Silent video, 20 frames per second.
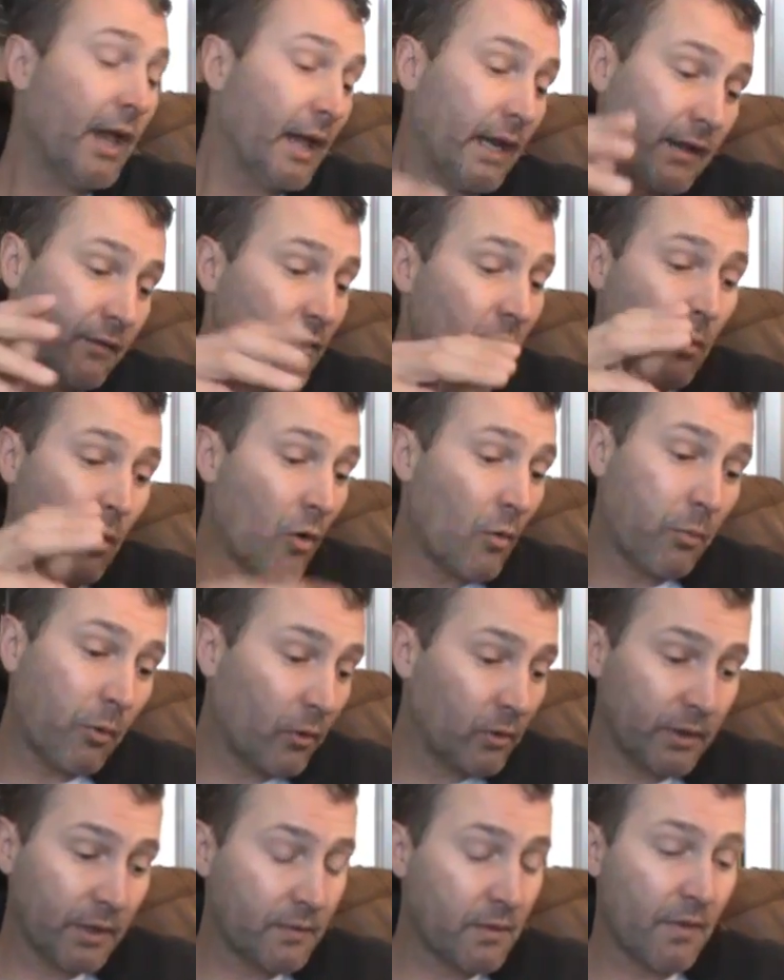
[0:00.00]
And even more
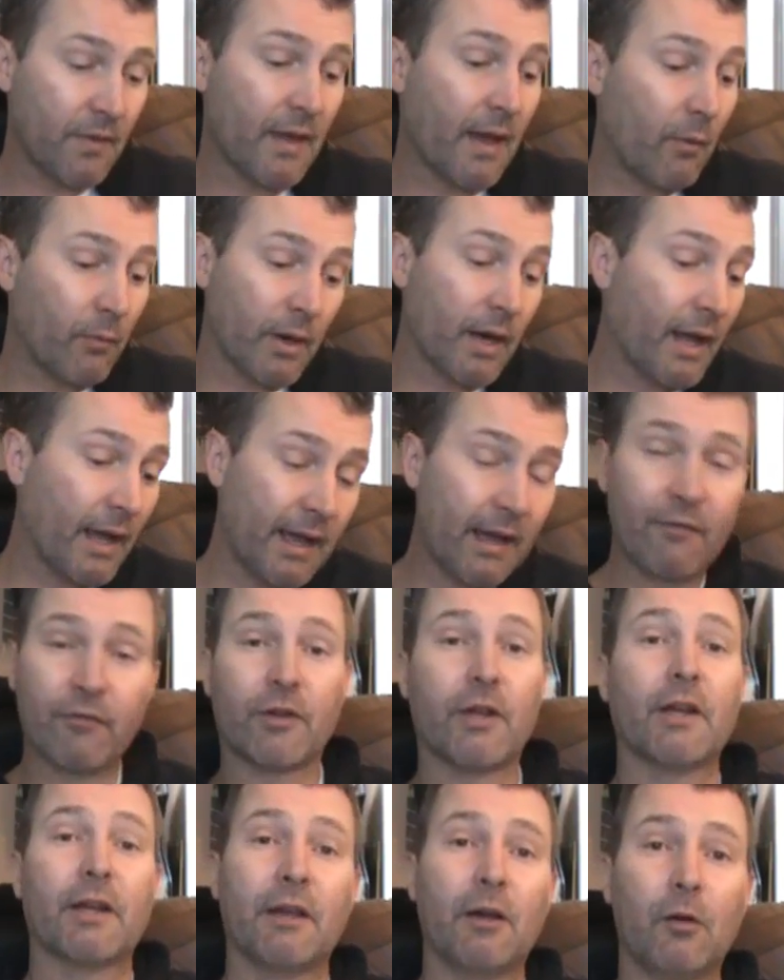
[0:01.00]
importantly than that, when I have
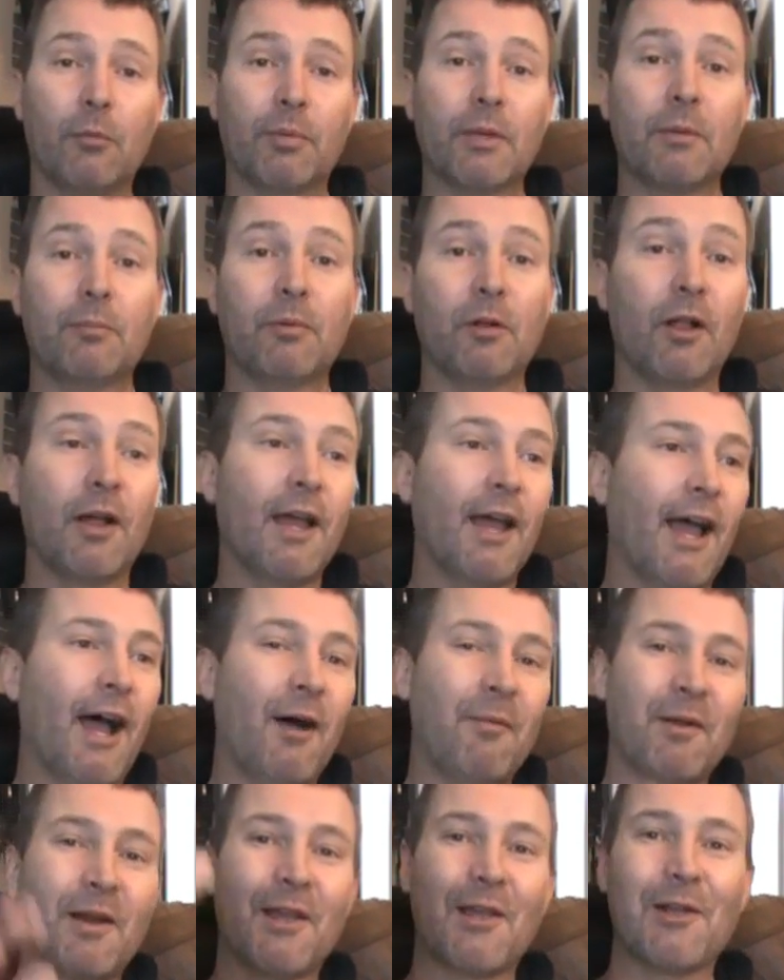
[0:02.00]
tried to help people,
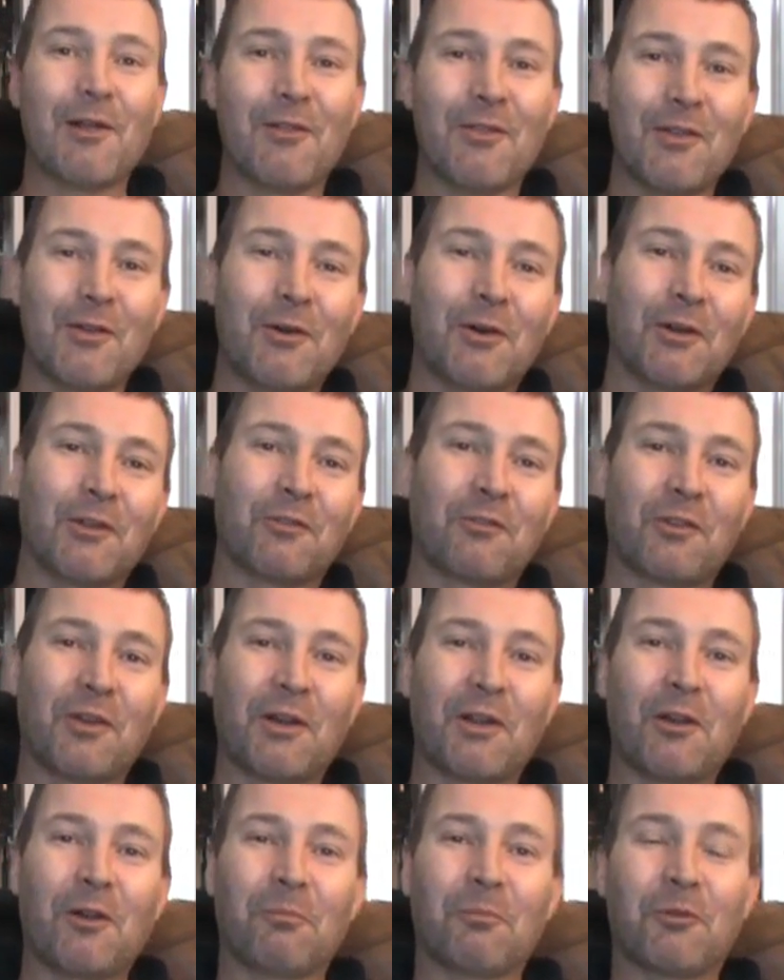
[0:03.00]
how many here in the audience tried
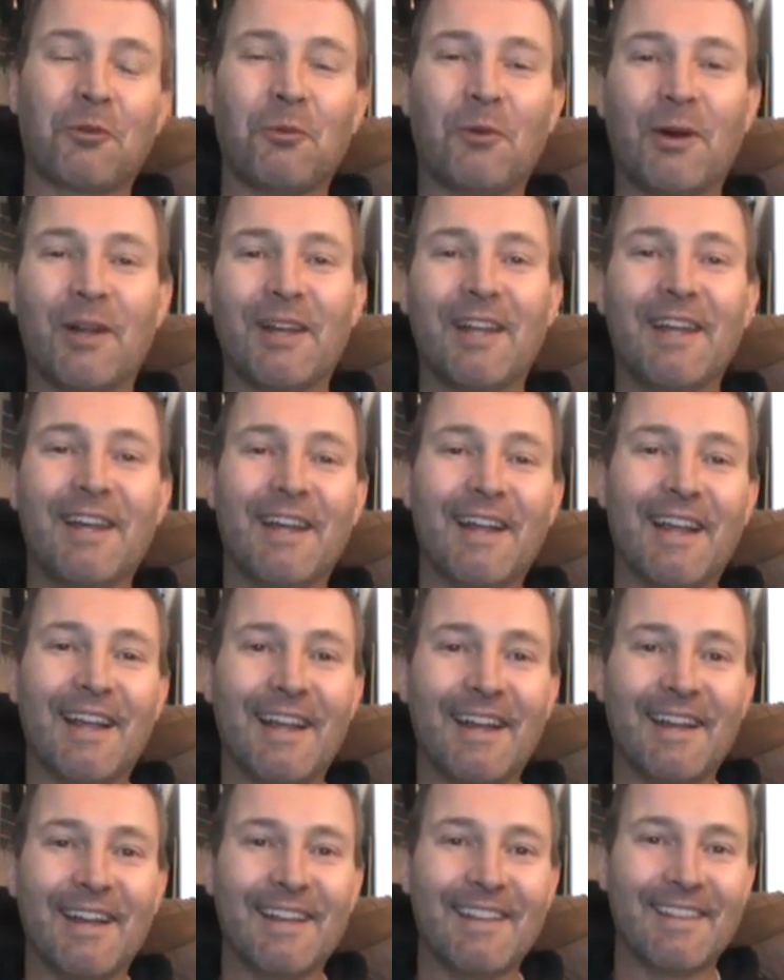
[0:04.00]
to help someone
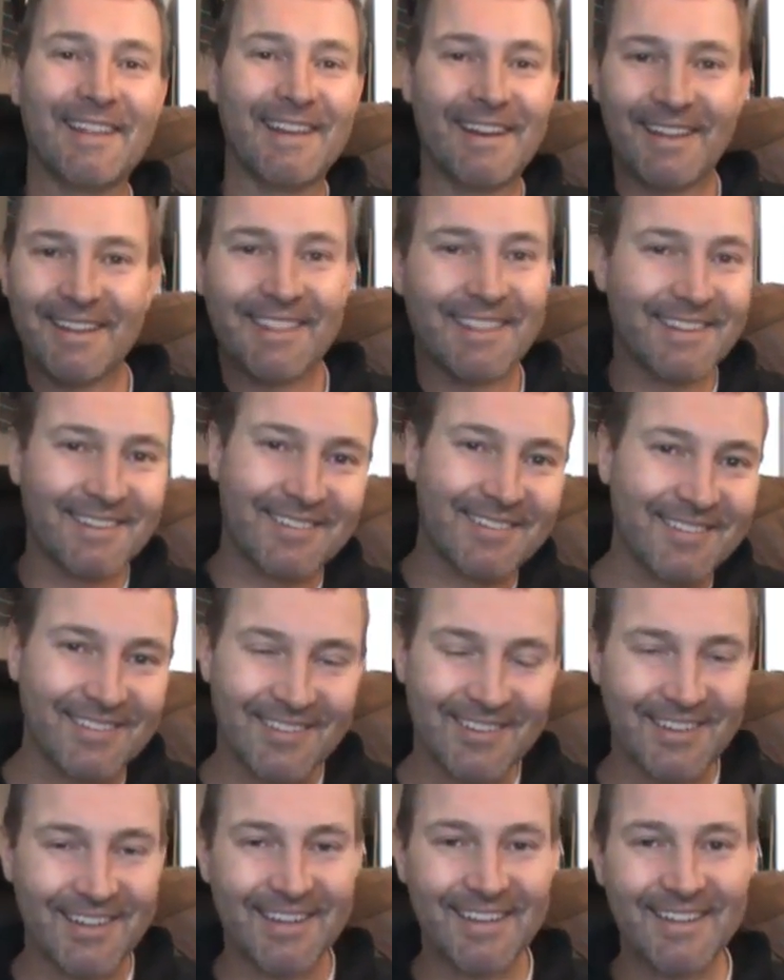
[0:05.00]
and they didn't listen
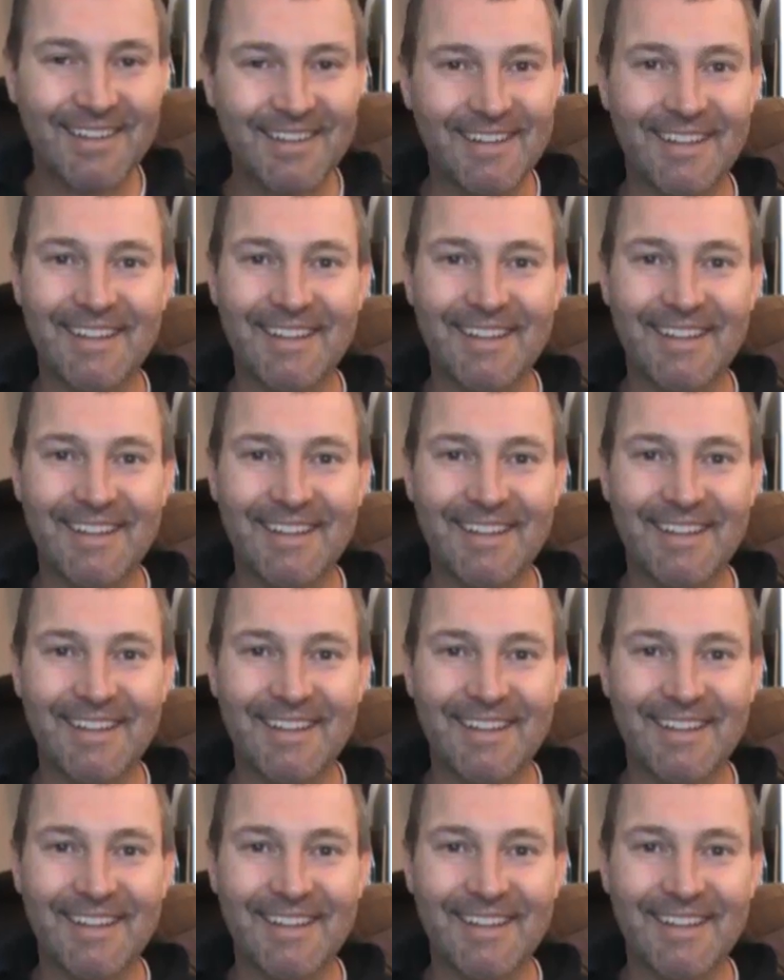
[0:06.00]
to you?